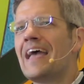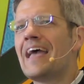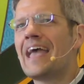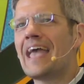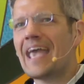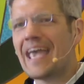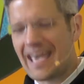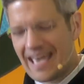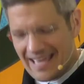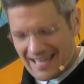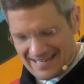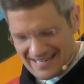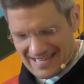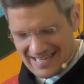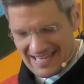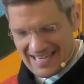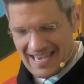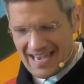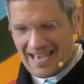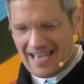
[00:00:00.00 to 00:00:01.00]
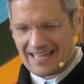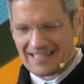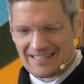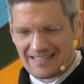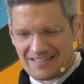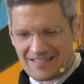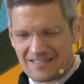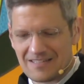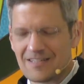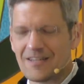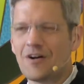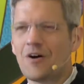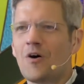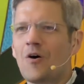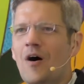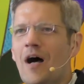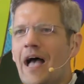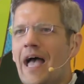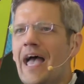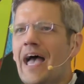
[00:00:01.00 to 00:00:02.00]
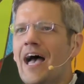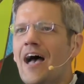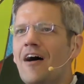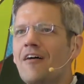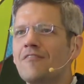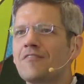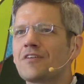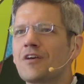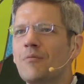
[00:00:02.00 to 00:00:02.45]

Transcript: and yet still have